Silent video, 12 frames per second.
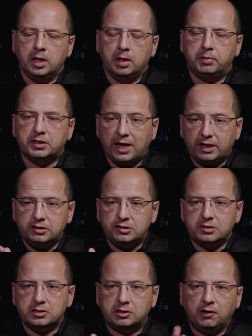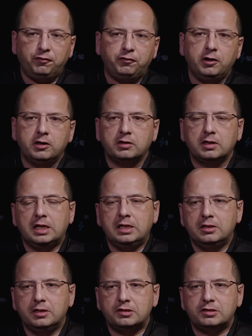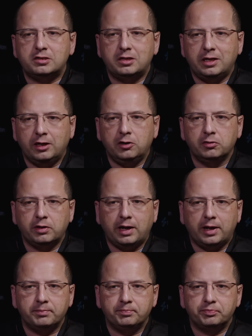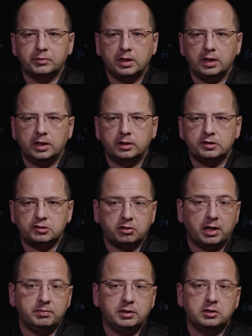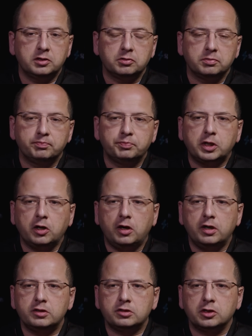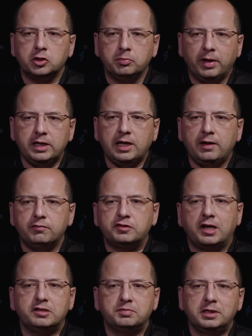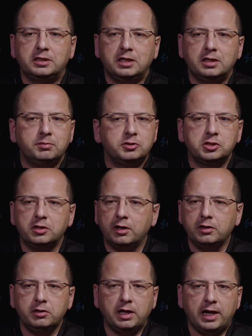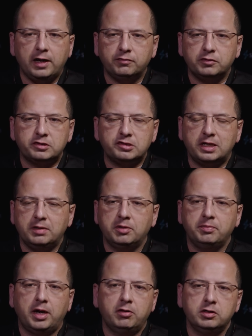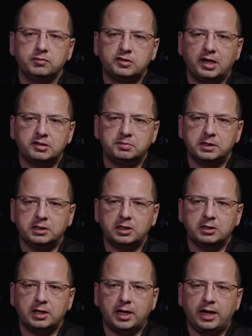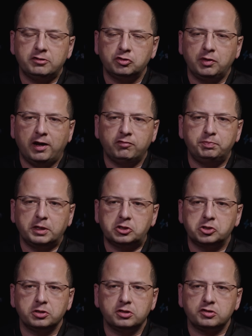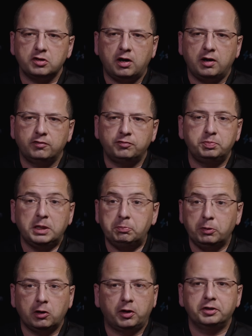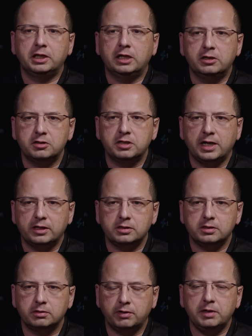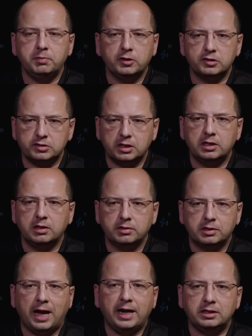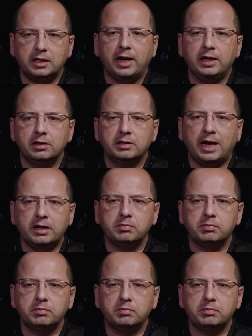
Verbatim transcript: But that's different in this scenario that I'm uh, describing to you because you might have seismic data, but you're not going to have the same amount of seismic data as you have pictures of people on the internet, right? Because in that kind, that